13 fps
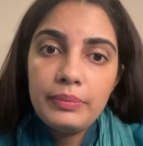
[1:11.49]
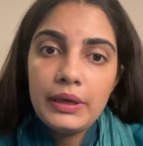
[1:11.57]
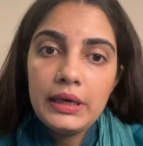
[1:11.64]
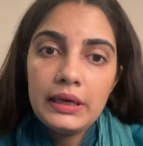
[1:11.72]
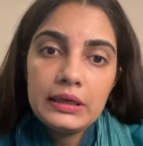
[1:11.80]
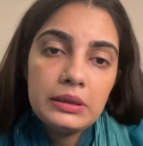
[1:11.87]

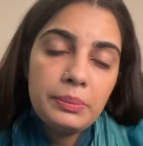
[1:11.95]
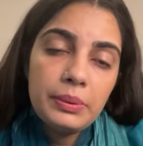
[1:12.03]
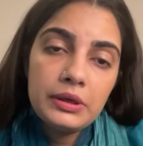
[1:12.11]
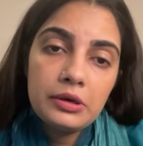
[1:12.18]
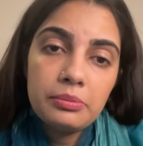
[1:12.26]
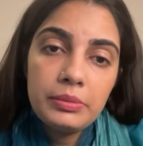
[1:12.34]
Being
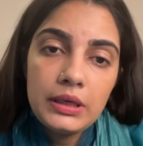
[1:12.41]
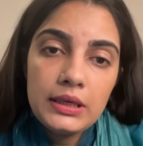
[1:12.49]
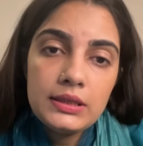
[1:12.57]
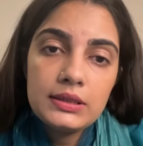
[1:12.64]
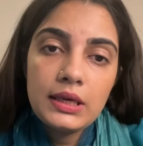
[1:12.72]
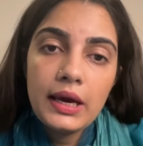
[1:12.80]
independent
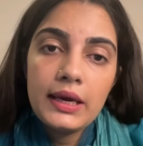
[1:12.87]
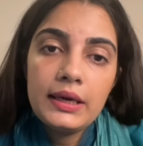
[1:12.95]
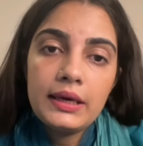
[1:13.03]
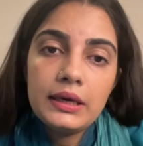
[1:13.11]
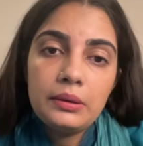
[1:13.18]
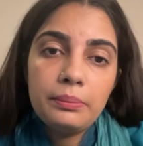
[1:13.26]
means I
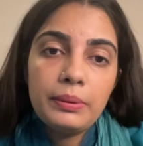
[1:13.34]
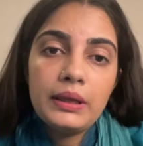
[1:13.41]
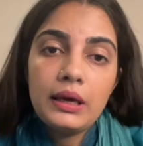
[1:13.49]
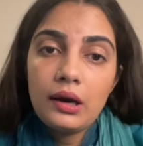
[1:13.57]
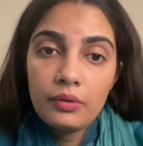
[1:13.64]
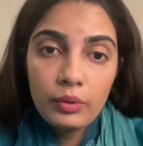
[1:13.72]
can
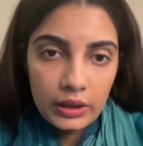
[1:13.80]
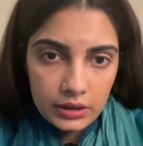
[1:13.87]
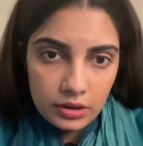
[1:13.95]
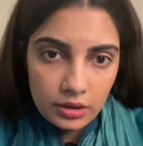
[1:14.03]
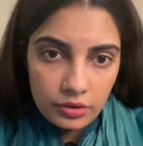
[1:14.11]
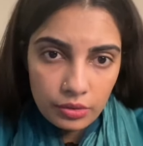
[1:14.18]
play a
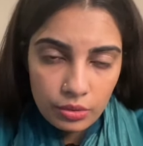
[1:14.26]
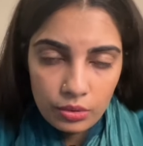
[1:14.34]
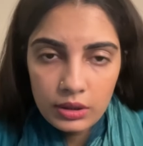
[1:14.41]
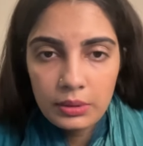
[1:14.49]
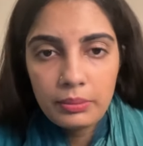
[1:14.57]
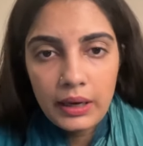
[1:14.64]
vital
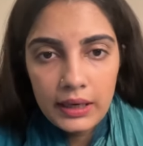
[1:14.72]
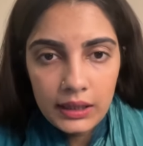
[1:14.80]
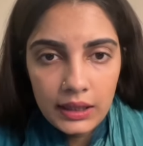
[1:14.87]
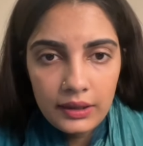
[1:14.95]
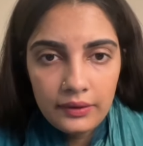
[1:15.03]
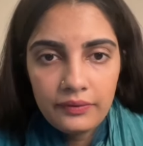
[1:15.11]
role in my
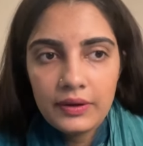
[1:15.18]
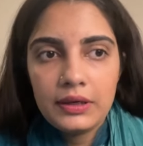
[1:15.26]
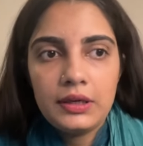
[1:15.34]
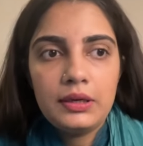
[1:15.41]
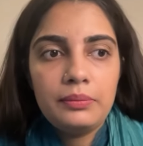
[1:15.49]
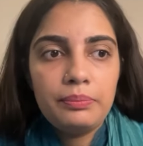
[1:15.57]
life and
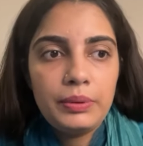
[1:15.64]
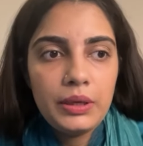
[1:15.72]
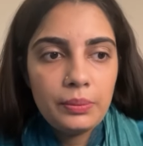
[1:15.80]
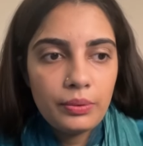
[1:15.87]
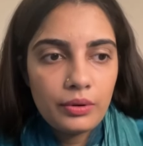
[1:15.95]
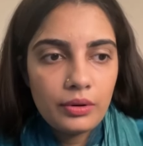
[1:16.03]
in
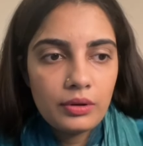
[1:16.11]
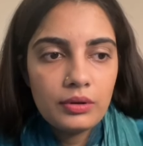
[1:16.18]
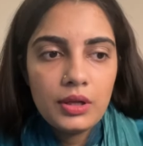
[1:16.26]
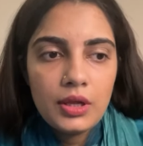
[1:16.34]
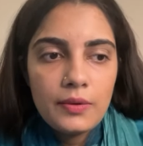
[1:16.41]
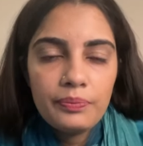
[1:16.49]
people